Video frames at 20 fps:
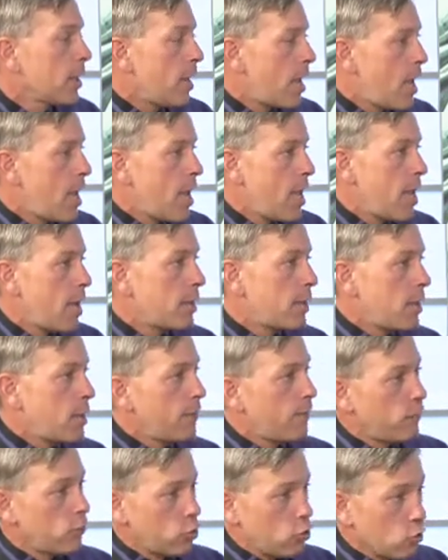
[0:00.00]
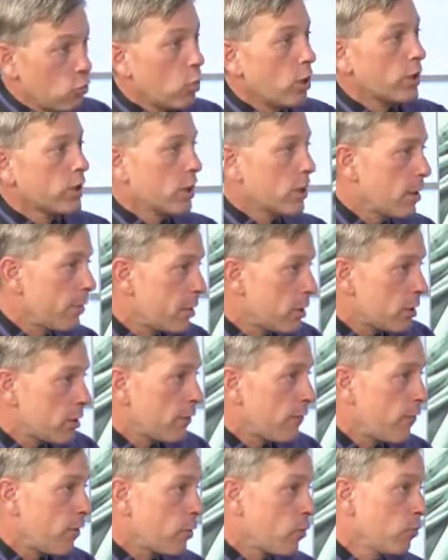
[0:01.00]
And if you want to come into
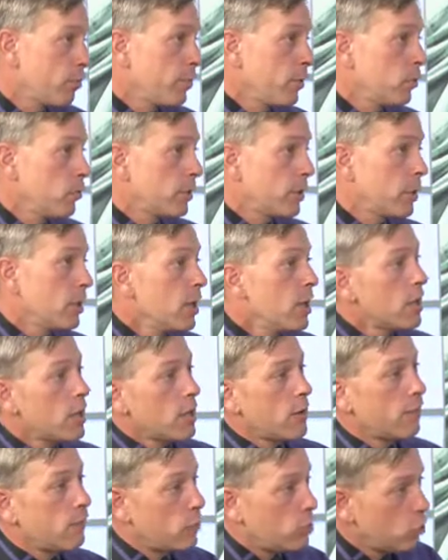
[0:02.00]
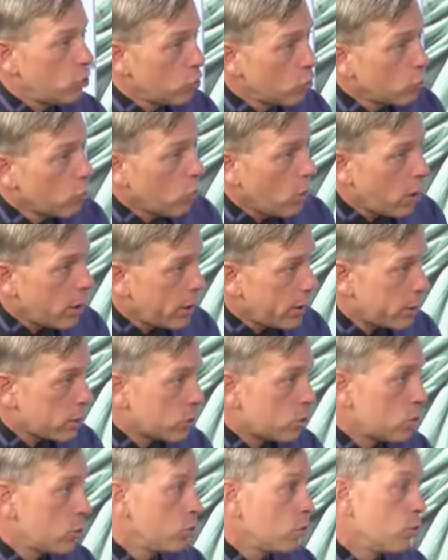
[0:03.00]
a federal building, if you
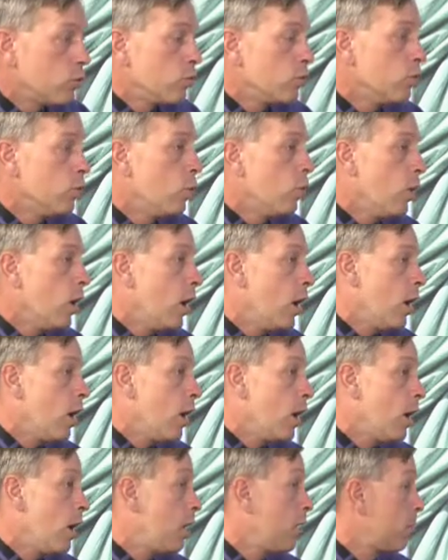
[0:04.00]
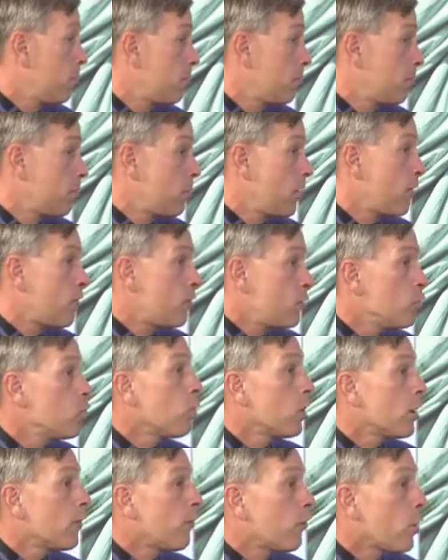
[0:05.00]
want to, uh, if you
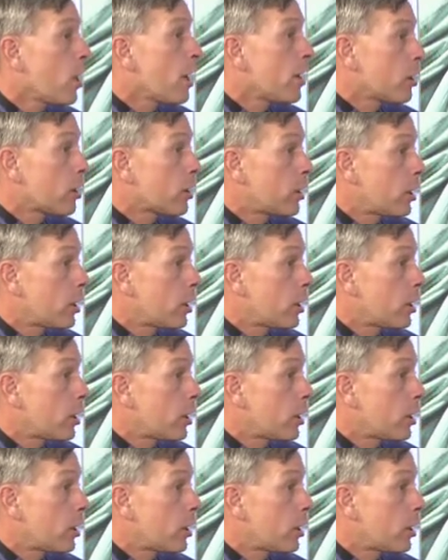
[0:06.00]
want to fly on an